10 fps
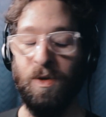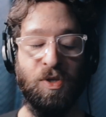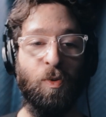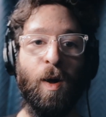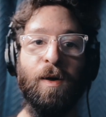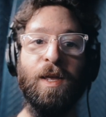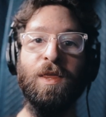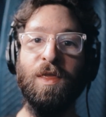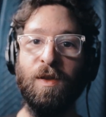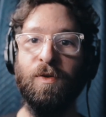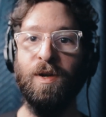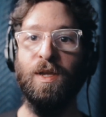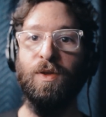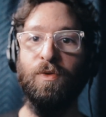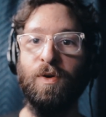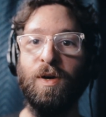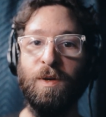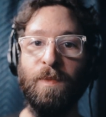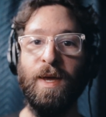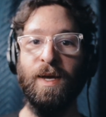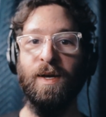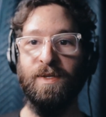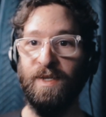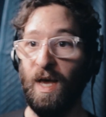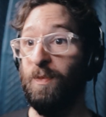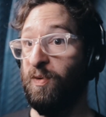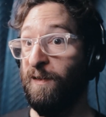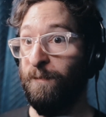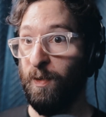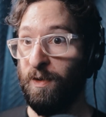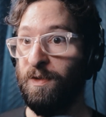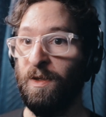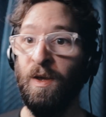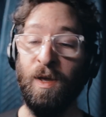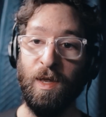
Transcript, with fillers: So while in theory you could make a soundproof booth